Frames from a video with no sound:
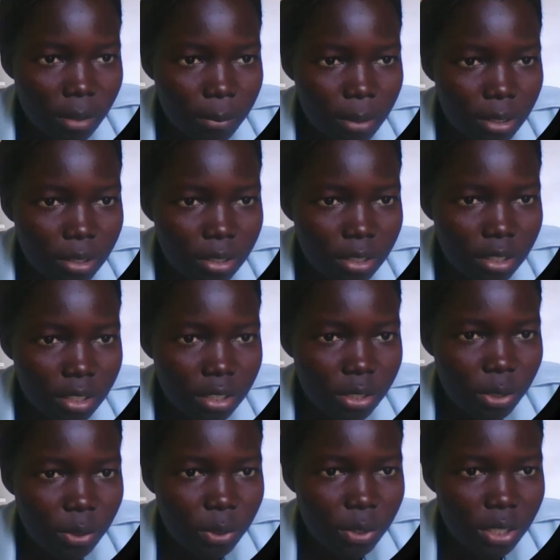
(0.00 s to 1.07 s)
So
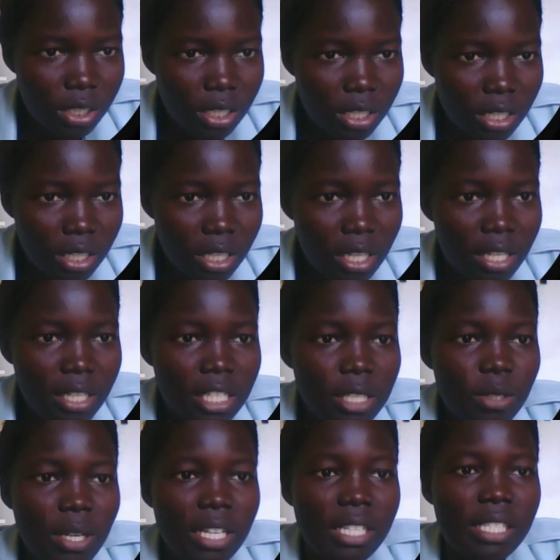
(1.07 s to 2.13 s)
these
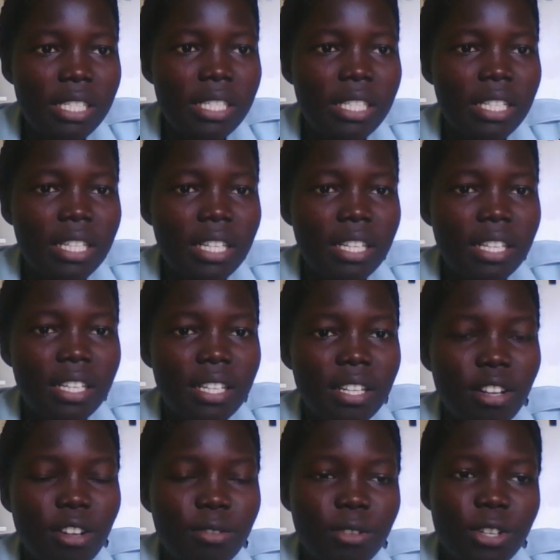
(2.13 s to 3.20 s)
ones, of
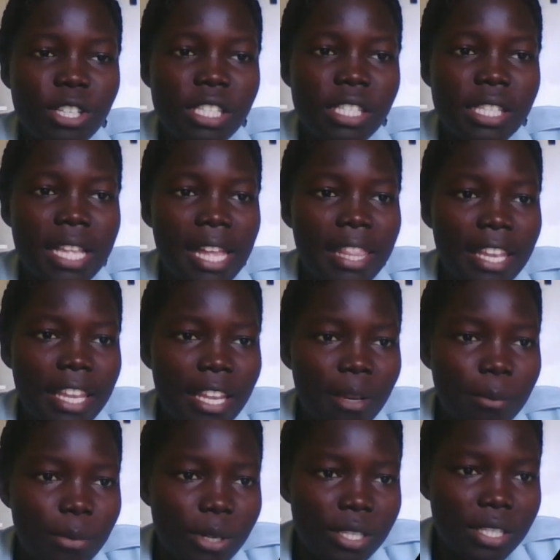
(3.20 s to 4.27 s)
course, they're the
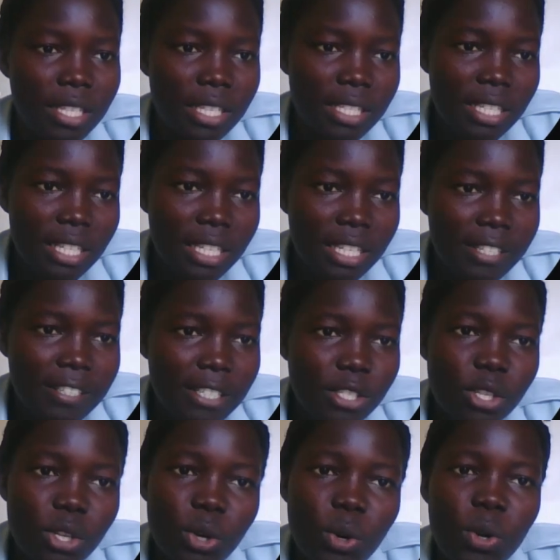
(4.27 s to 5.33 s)
inboxes. So
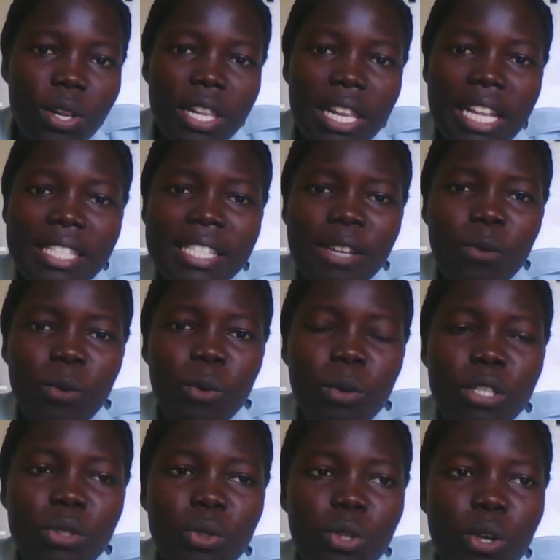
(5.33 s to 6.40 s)
let's say we want to
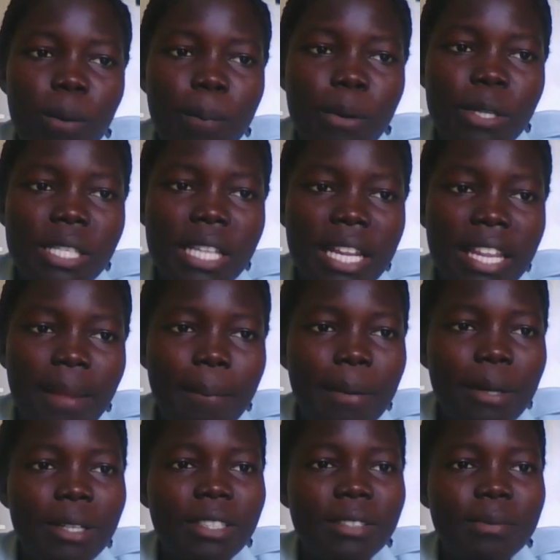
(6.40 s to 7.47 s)
compose an email
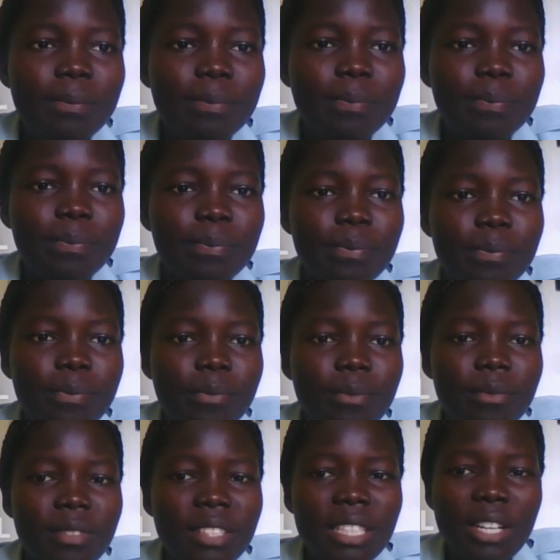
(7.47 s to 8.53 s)

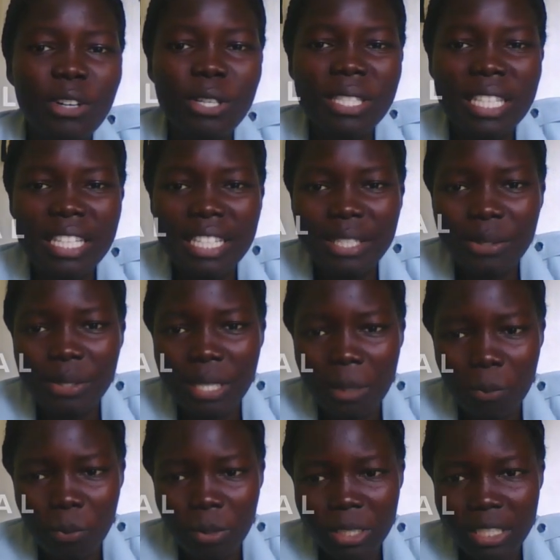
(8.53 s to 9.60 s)
or send it to somebody.
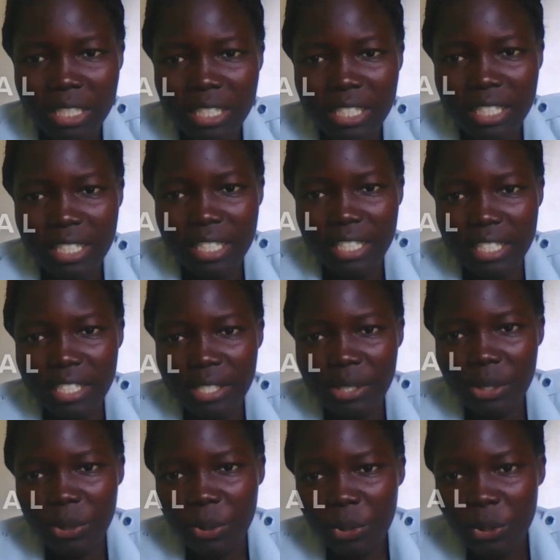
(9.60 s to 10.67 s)
So
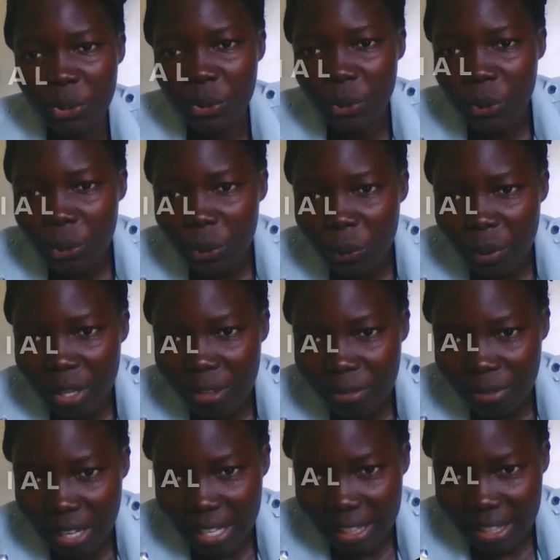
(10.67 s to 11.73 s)
you will find
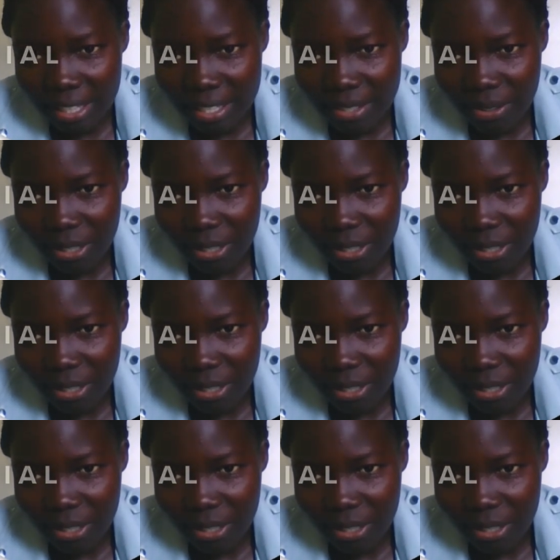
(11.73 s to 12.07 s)
this, okay?